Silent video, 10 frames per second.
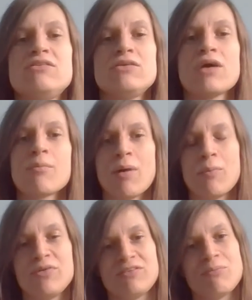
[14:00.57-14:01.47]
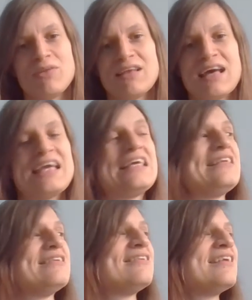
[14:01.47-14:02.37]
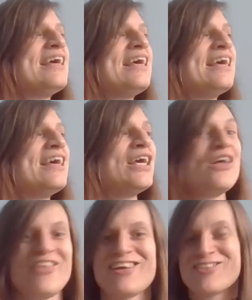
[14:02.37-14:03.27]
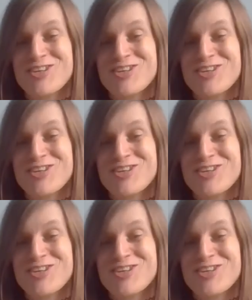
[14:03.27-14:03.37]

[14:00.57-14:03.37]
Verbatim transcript: do come up with something that is that is